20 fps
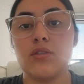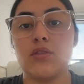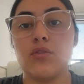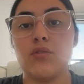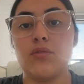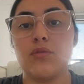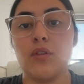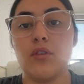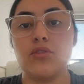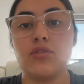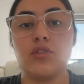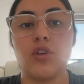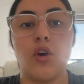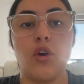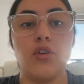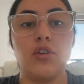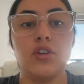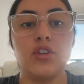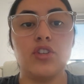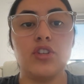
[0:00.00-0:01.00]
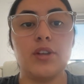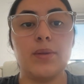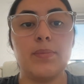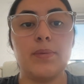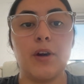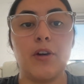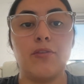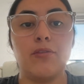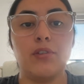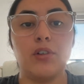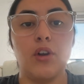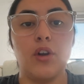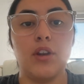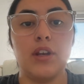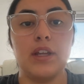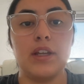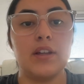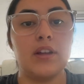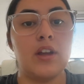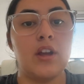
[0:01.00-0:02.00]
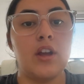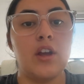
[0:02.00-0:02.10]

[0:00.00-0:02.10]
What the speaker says: could foster ownership of learning,